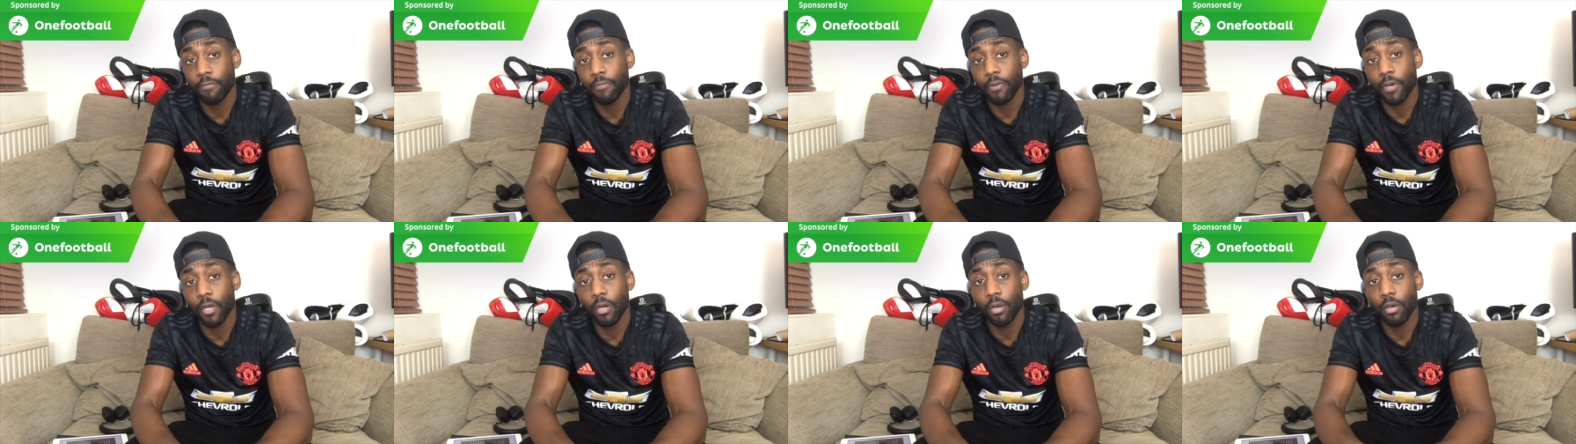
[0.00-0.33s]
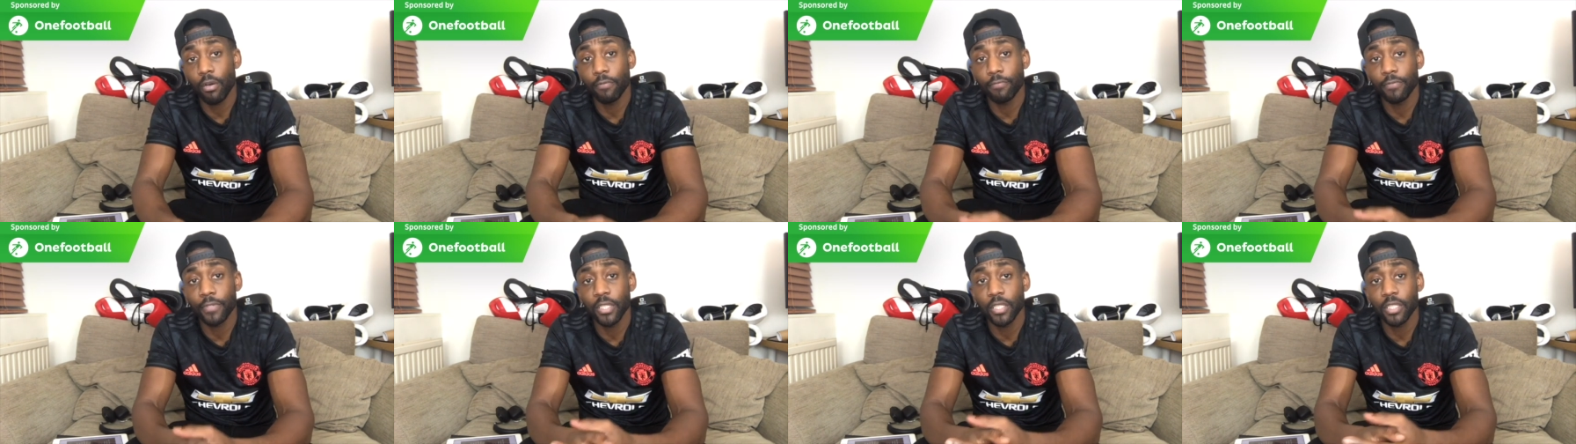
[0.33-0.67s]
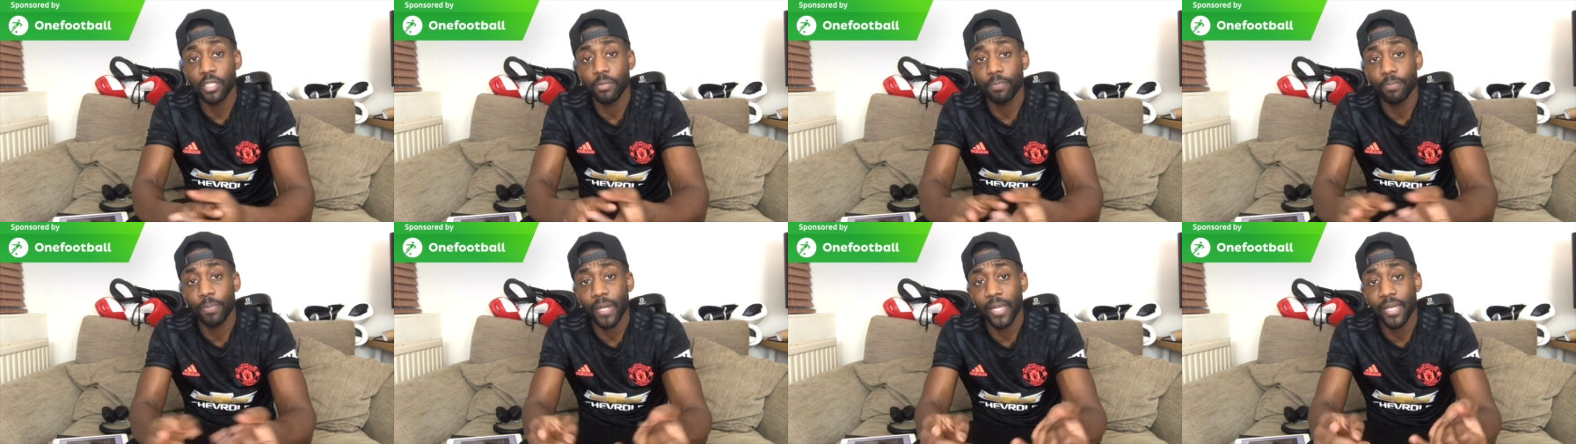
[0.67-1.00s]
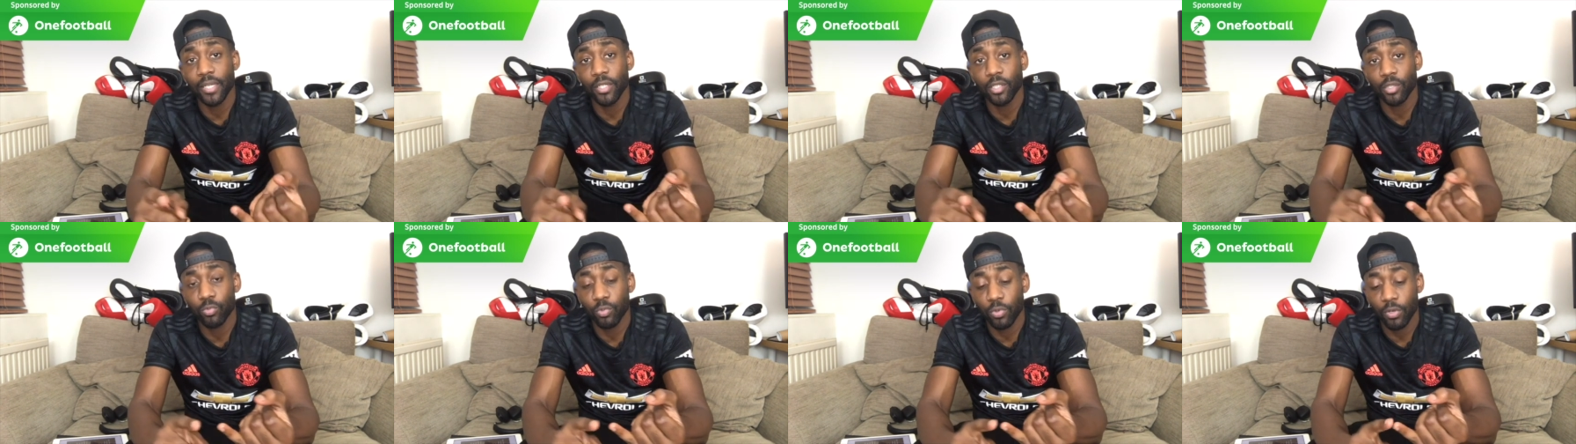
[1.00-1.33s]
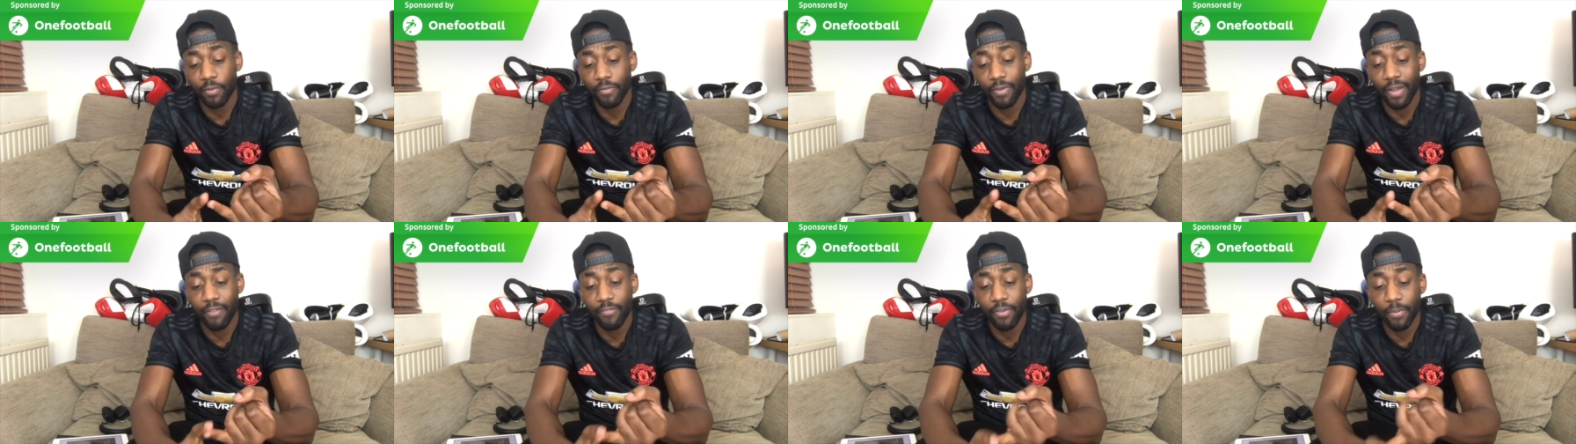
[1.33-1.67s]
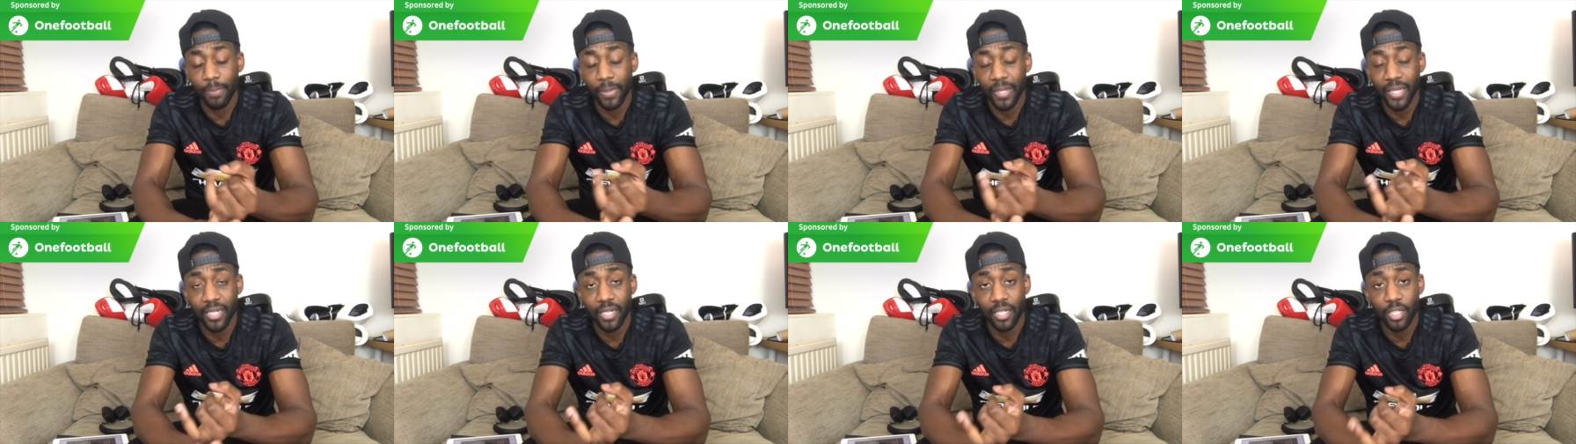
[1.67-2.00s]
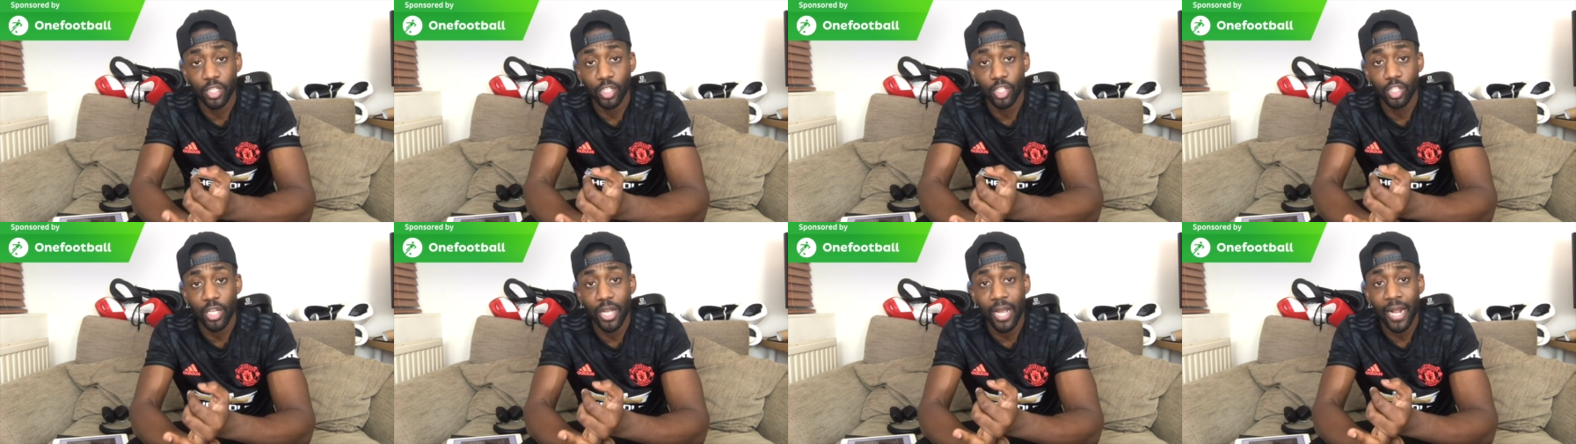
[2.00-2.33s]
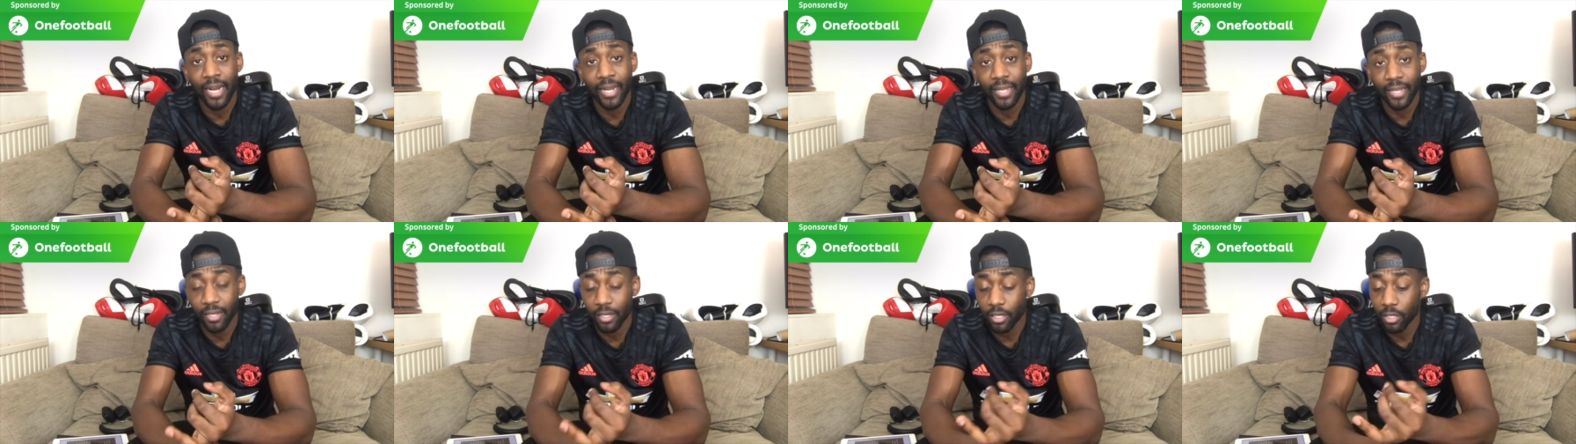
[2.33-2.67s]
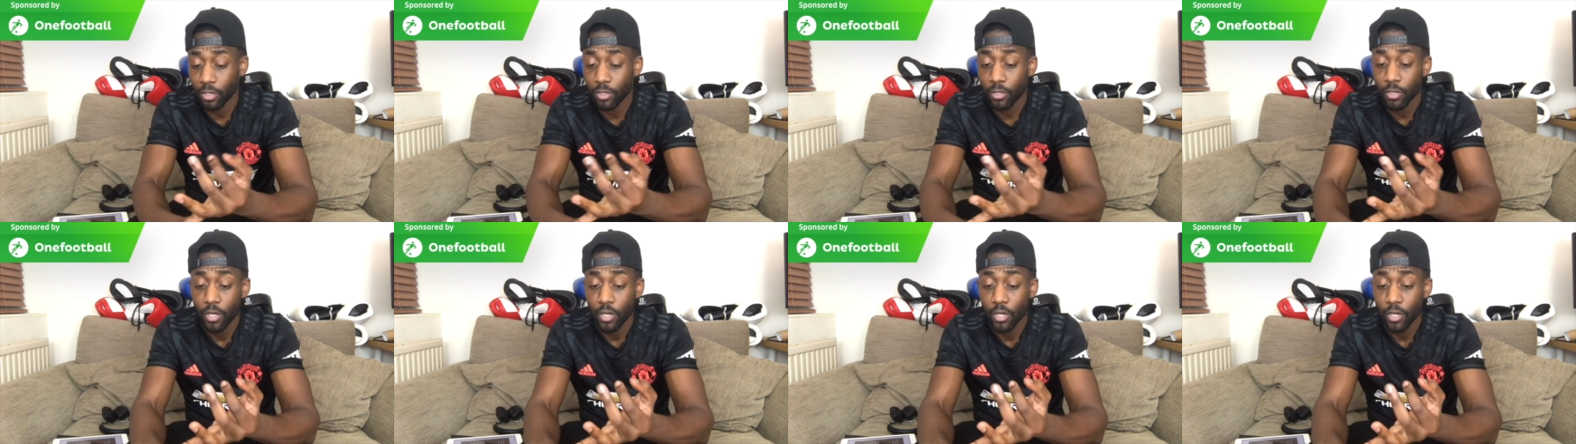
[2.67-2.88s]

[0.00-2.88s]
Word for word: A lot of these players would have either played under Sir Alex,